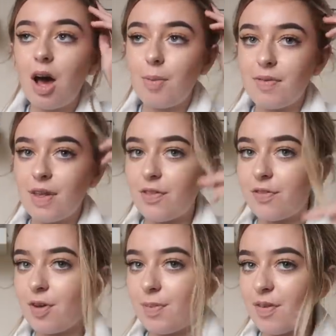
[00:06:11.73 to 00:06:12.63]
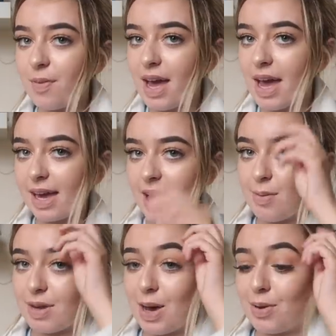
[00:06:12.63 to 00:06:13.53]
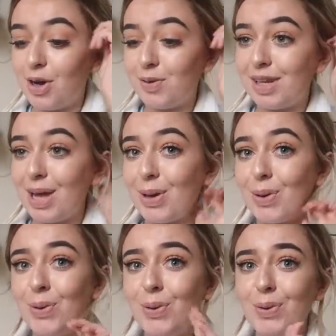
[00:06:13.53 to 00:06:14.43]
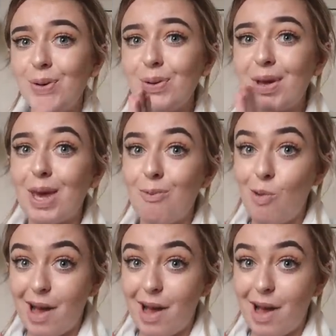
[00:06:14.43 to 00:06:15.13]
Um, but then the front bit of my hair came down and I was like, oh, you're looking